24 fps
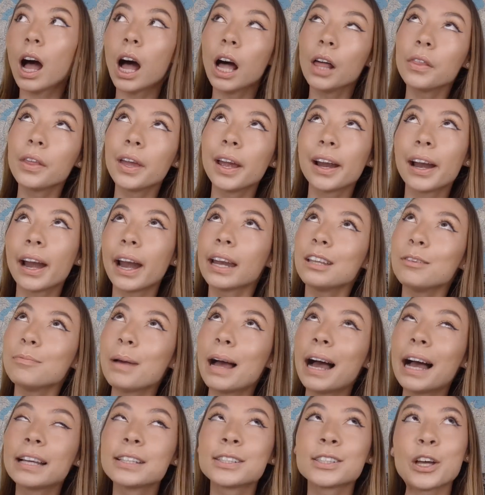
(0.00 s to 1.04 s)
Are there any
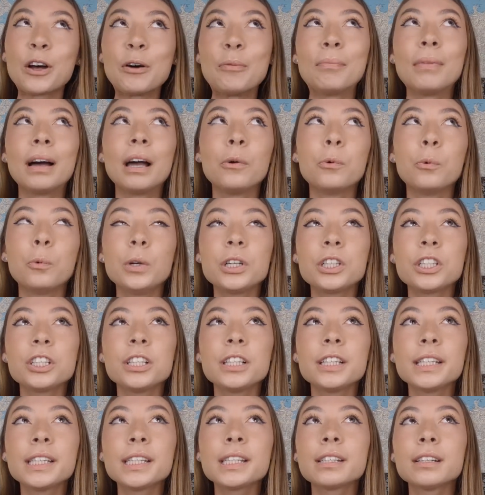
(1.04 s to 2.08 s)
bags on my wish
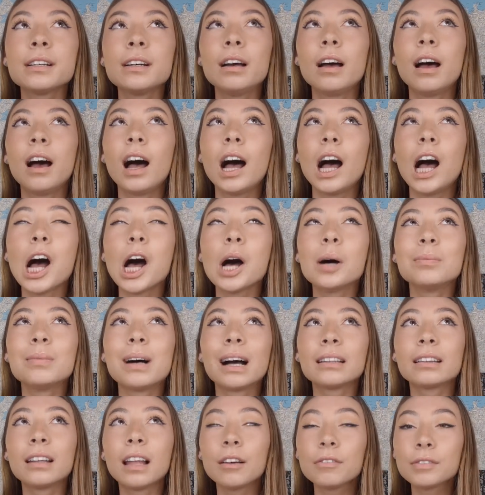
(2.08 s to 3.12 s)
list?
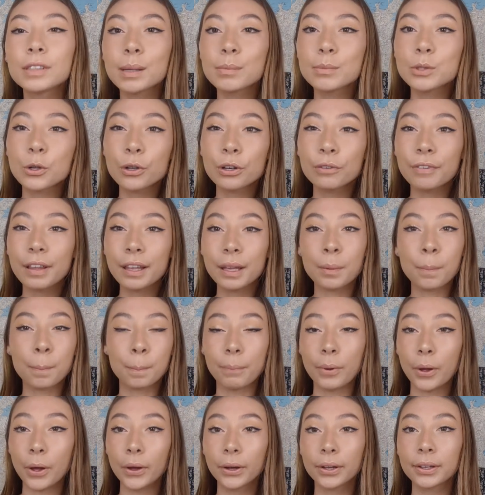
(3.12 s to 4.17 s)
I'd love some sort of like
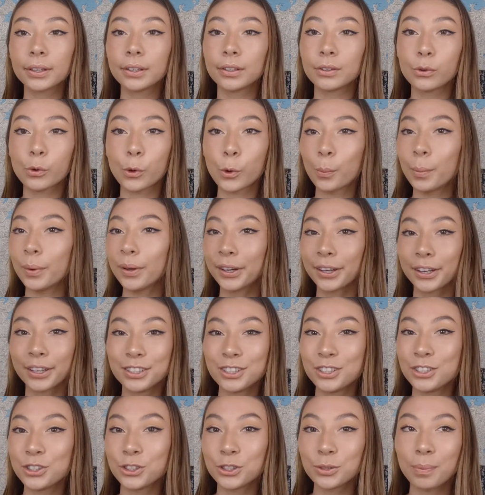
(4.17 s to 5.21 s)
Birkin or
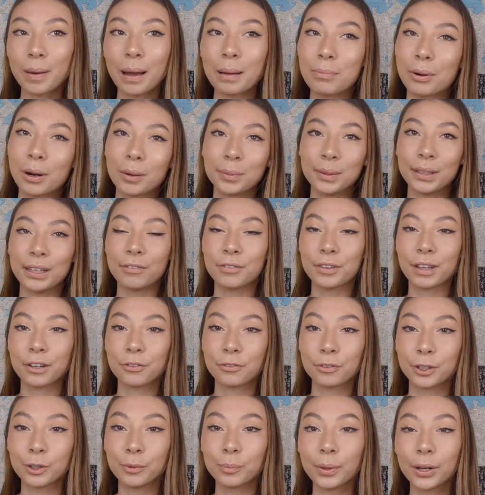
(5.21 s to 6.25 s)
Birkin dupe. I'd probably never get
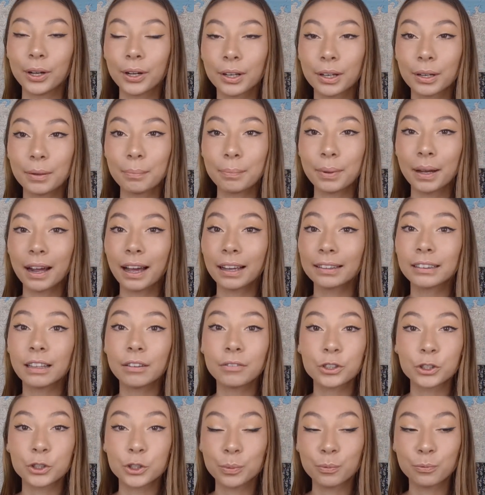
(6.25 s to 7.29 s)
a real Birkin, but I'd
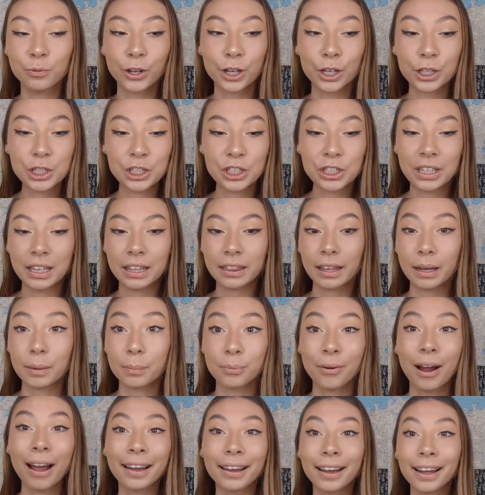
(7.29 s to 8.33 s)
love a dupe version in like a
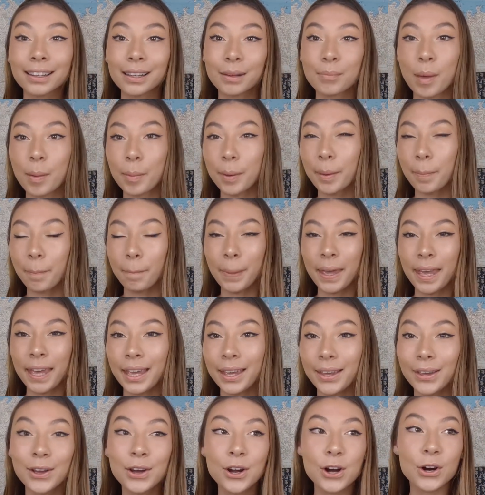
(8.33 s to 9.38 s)
bright color, maybe a
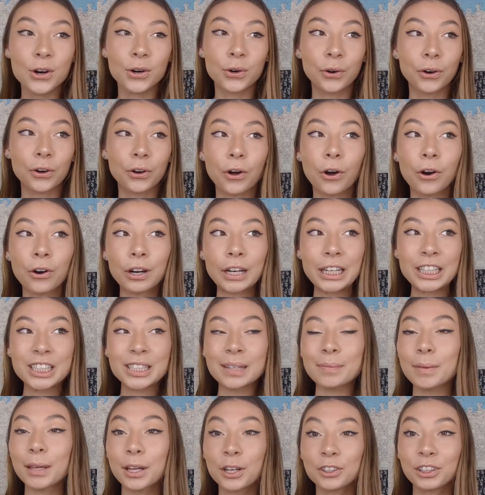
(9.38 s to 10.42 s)
pink or an orange,
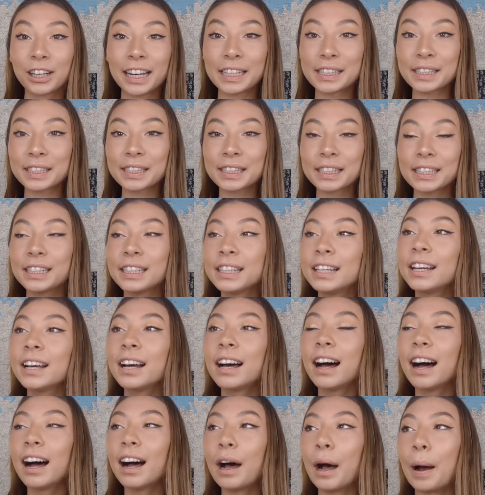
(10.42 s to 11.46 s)
something crazy.
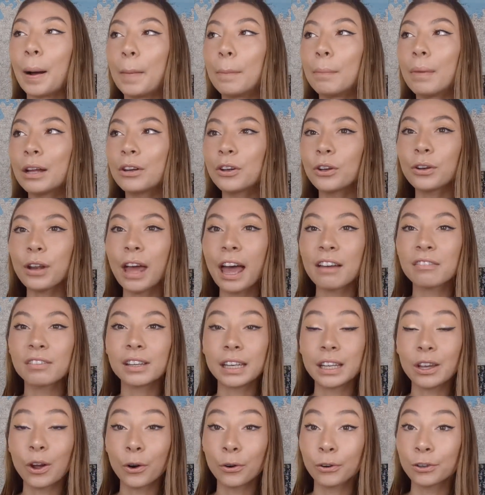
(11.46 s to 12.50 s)
I don't have
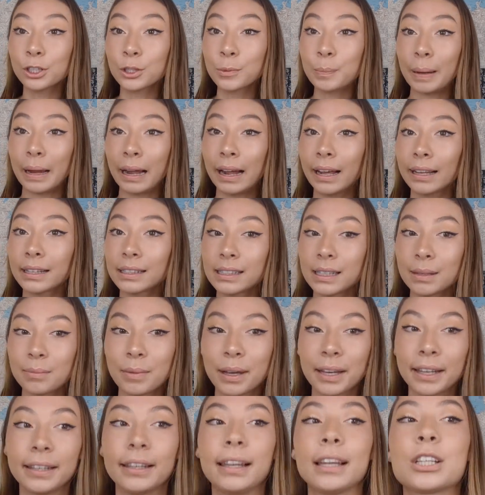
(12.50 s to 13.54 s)
any orange bags in
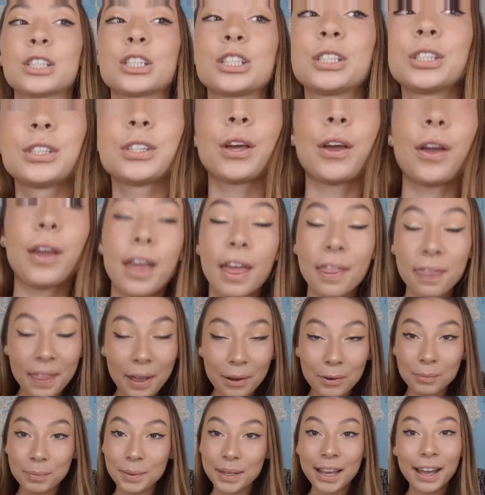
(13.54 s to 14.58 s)
my collection, so
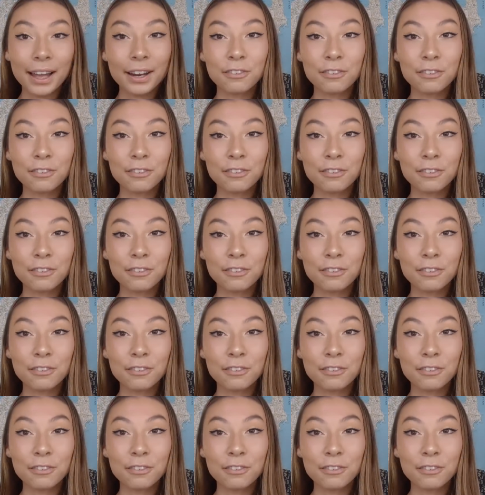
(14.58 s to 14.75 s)
that would be